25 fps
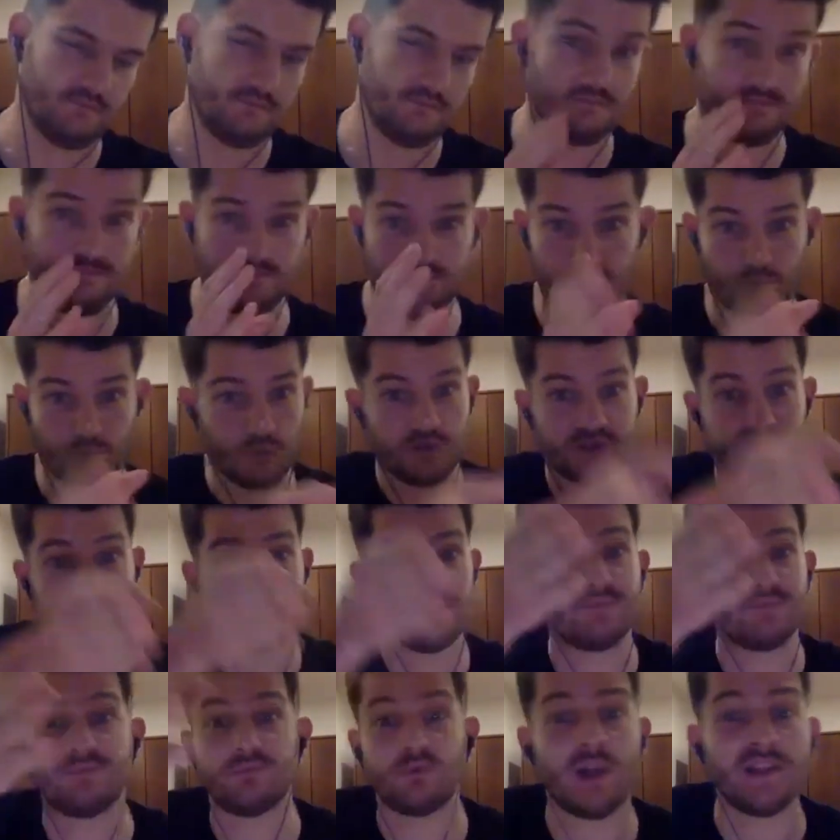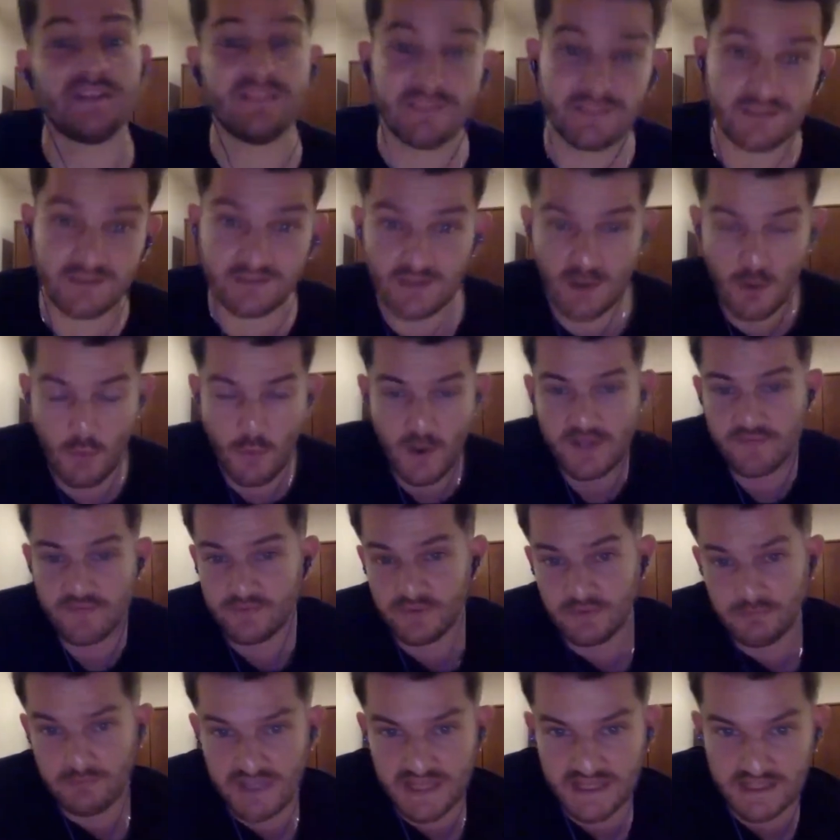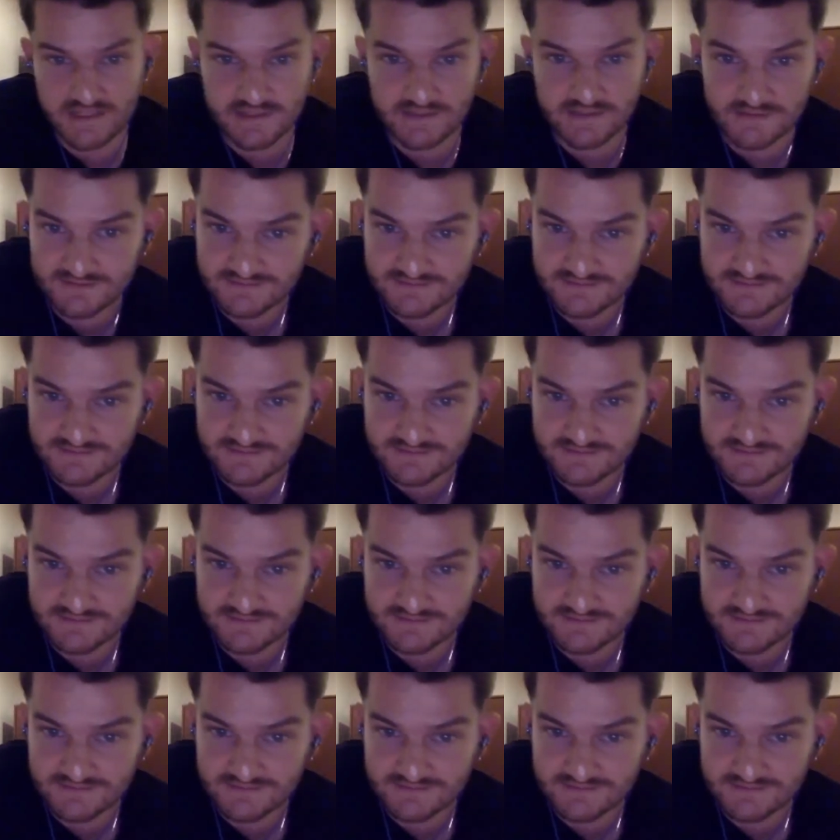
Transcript: the front, away from Eden,